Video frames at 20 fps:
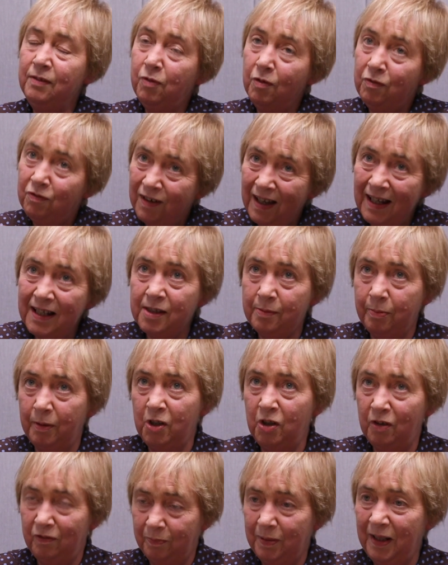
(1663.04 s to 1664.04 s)
a flexible
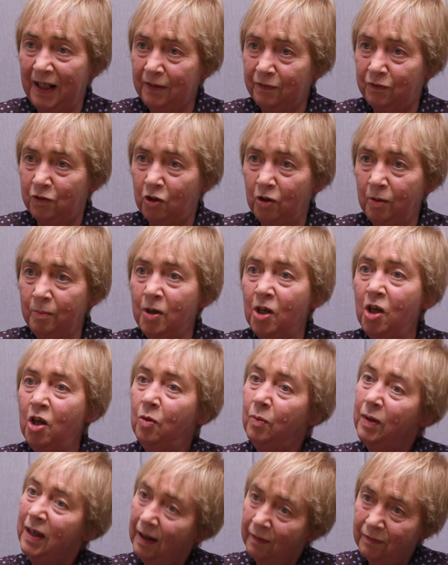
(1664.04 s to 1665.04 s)
enough platform.
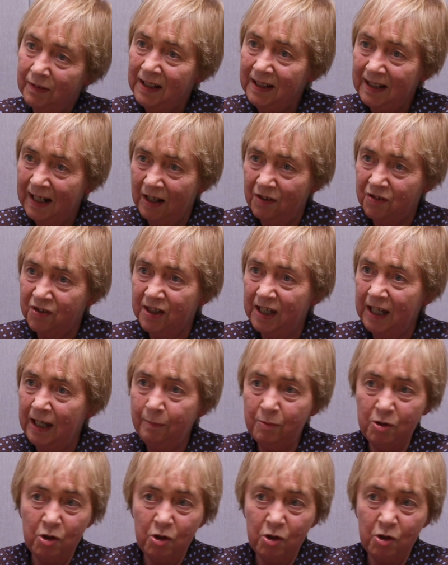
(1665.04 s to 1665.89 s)
We have an in-house team,